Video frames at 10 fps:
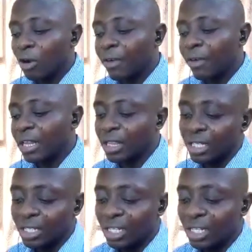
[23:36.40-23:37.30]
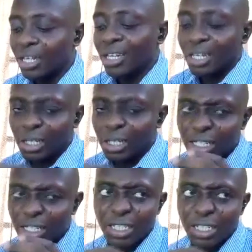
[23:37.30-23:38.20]
Currently,
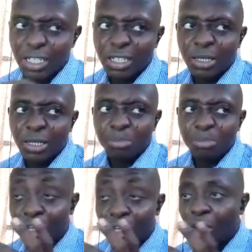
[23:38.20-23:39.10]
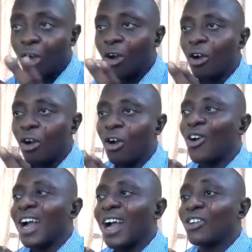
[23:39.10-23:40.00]
the major
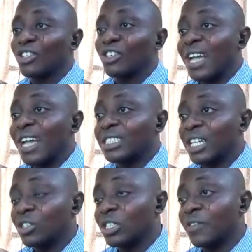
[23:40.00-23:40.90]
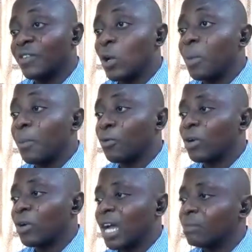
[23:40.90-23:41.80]
agricultural extension development
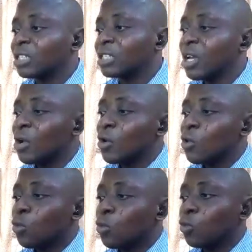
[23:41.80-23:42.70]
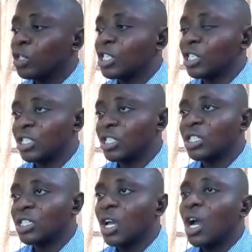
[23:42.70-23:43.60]
programs, which
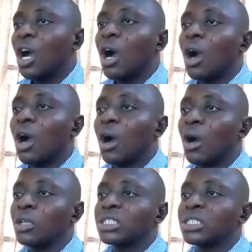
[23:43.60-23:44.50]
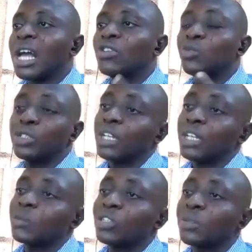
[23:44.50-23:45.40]
is saddled with
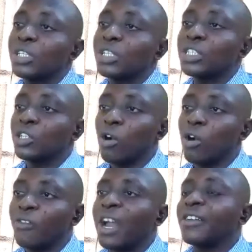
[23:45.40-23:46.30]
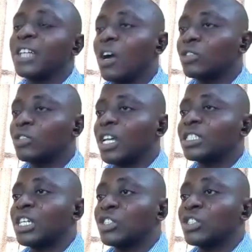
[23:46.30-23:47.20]
responsibility of carrying out
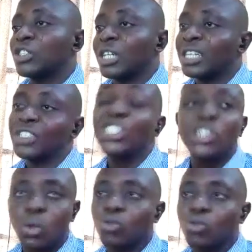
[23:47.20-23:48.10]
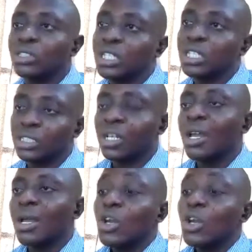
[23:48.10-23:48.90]
extension activities in Ogun State.